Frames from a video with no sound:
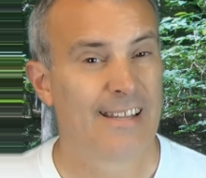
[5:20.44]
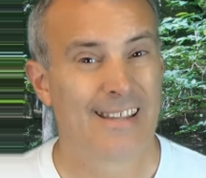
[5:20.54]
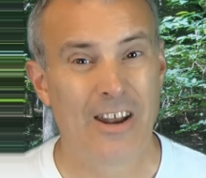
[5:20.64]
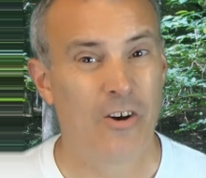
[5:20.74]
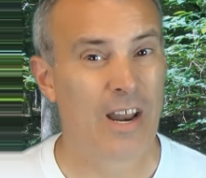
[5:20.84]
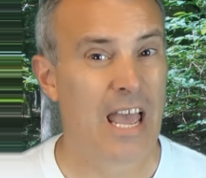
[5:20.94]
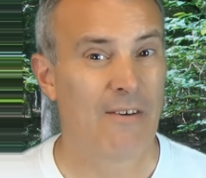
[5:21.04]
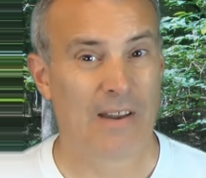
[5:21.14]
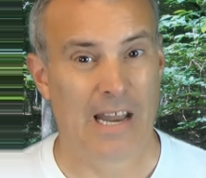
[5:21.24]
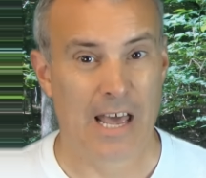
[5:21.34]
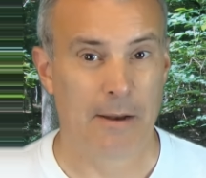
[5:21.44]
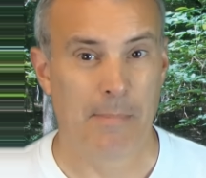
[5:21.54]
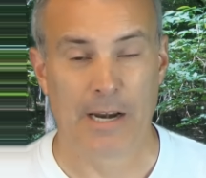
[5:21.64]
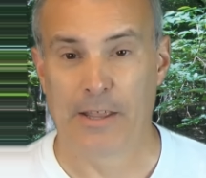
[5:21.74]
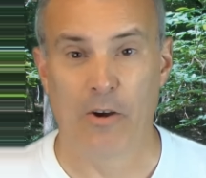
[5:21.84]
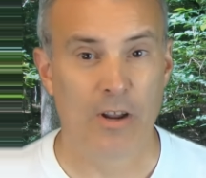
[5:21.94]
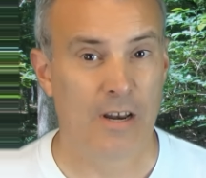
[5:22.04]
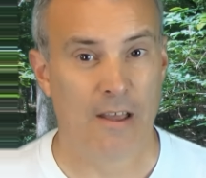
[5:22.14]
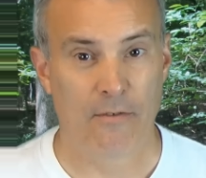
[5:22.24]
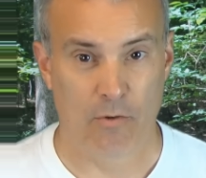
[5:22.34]
they don't have a lot of money. They don't
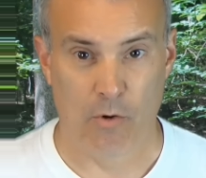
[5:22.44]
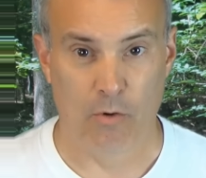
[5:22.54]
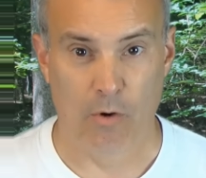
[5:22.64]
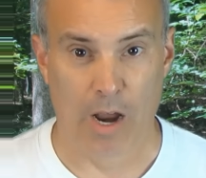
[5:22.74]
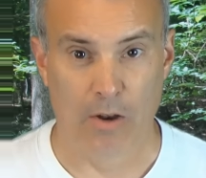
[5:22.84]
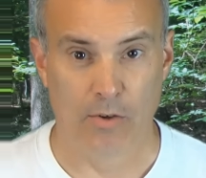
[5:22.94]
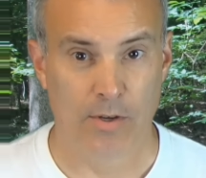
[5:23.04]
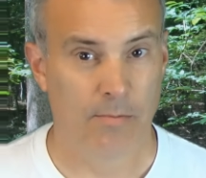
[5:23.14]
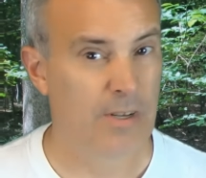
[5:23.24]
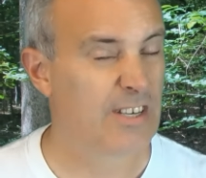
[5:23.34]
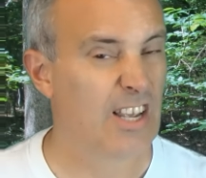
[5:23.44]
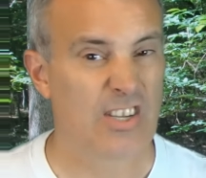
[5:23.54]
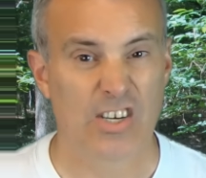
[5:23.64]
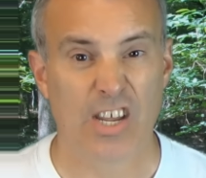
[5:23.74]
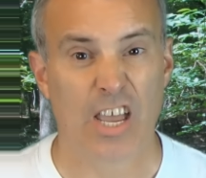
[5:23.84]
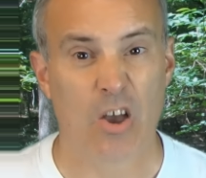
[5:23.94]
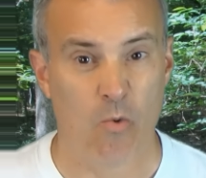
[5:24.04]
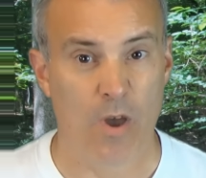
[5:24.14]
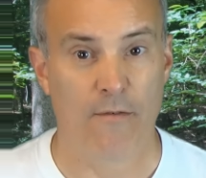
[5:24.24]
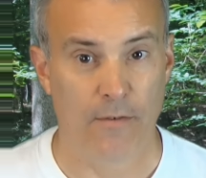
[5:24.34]
even have their own grounds. That doesn't take
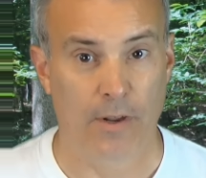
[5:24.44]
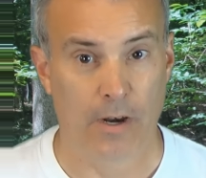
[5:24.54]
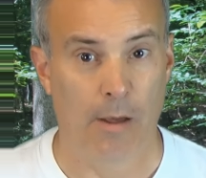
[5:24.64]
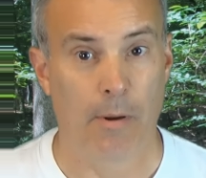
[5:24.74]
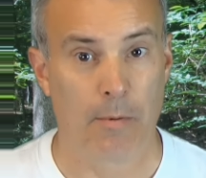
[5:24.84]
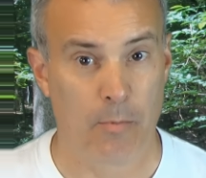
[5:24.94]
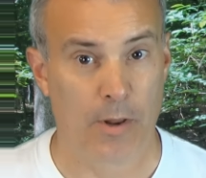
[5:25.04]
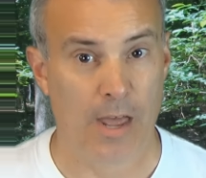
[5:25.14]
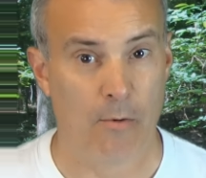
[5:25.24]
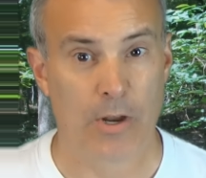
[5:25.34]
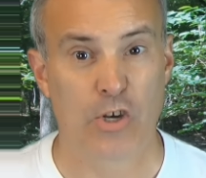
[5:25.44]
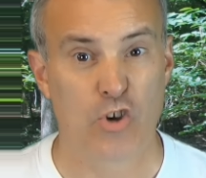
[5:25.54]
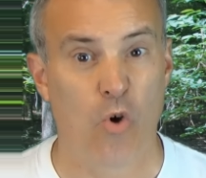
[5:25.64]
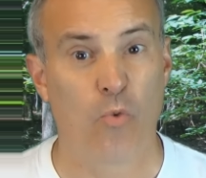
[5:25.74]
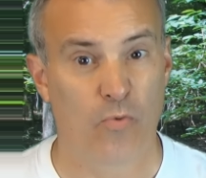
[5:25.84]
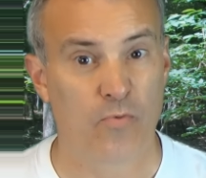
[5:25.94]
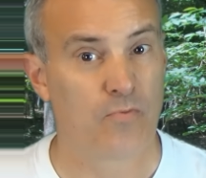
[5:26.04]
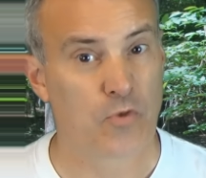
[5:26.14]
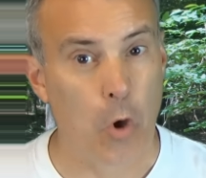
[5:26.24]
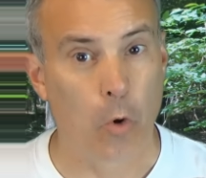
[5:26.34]
away from the club. Let me put it that way. Don't
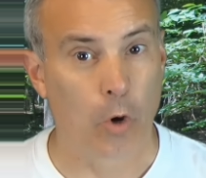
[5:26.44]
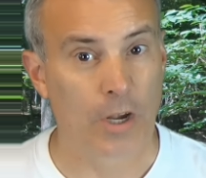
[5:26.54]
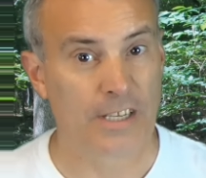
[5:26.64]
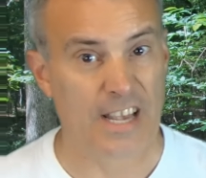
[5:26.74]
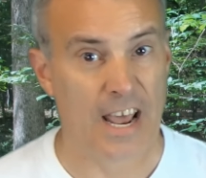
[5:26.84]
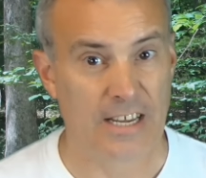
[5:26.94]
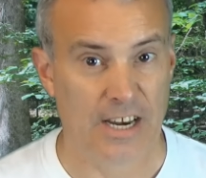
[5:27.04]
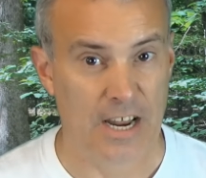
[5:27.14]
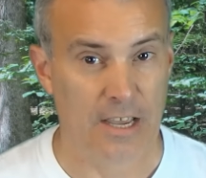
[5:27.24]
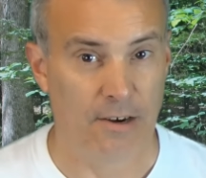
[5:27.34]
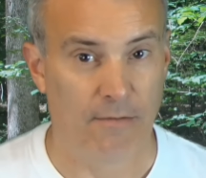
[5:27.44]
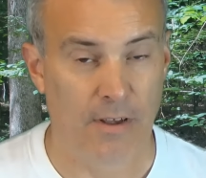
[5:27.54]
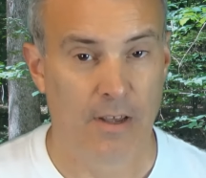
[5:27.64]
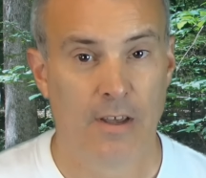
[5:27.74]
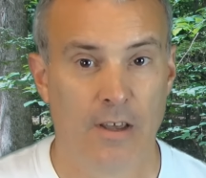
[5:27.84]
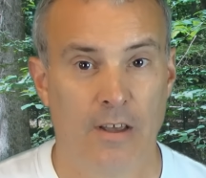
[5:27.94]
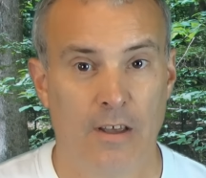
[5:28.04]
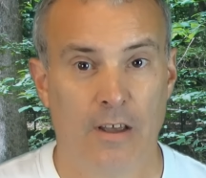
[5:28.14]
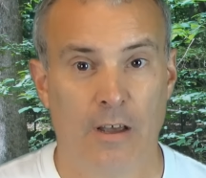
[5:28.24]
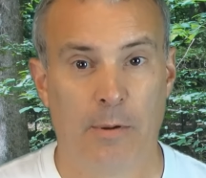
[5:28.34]
don't look at that as a negative.
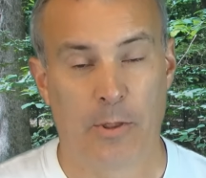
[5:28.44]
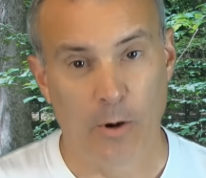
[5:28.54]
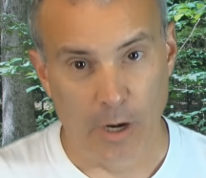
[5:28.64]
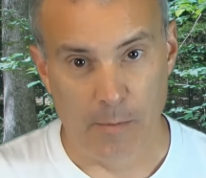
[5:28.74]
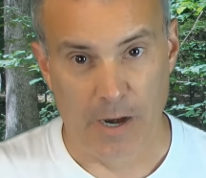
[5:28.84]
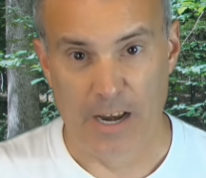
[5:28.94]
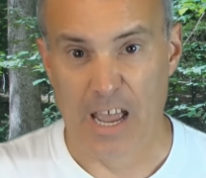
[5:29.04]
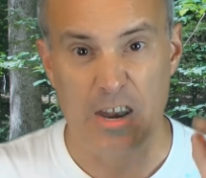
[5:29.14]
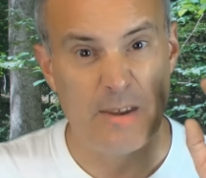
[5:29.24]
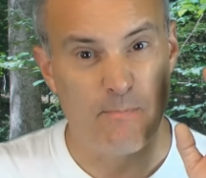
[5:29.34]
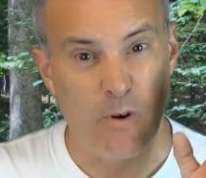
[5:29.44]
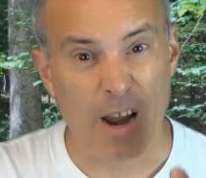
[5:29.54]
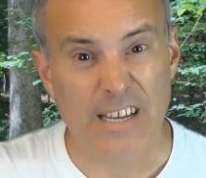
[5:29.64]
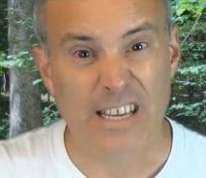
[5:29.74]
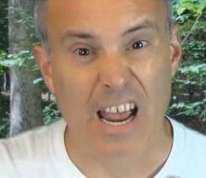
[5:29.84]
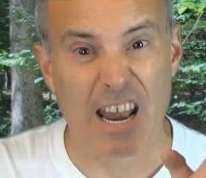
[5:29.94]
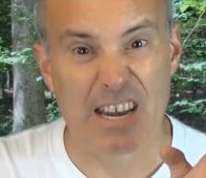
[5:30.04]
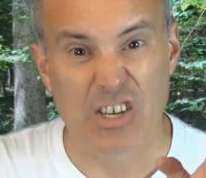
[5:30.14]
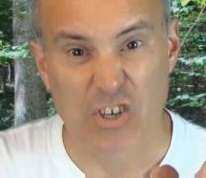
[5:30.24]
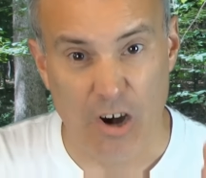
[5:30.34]
But they're limited, and the price
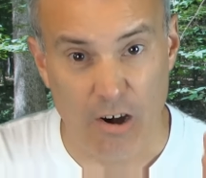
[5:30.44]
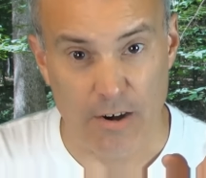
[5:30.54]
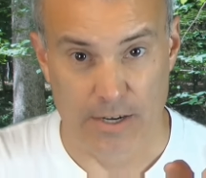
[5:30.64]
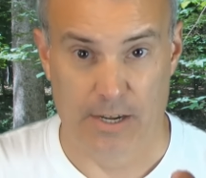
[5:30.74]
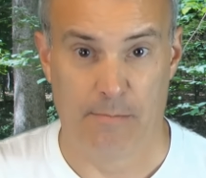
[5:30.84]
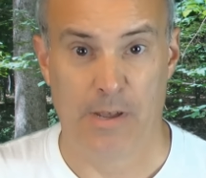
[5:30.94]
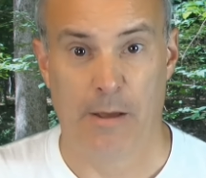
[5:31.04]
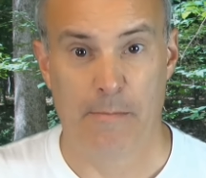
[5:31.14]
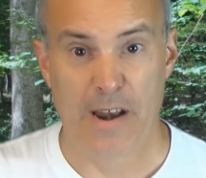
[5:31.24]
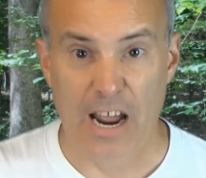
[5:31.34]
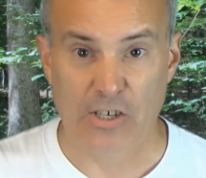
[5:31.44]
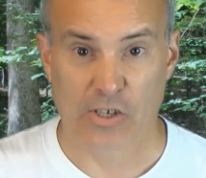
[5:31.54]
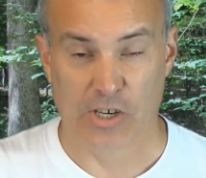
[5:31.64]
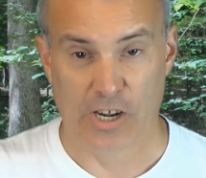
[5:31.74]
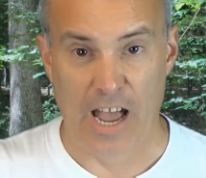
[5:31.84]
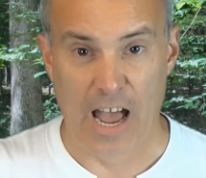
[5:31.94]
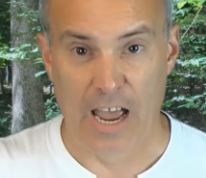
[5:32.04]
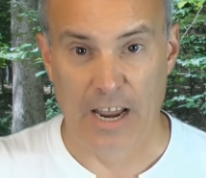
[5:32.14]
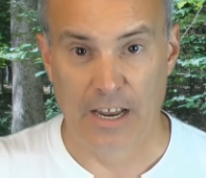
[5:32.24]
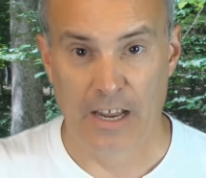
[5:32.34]
on these targets can be obnoxiously high.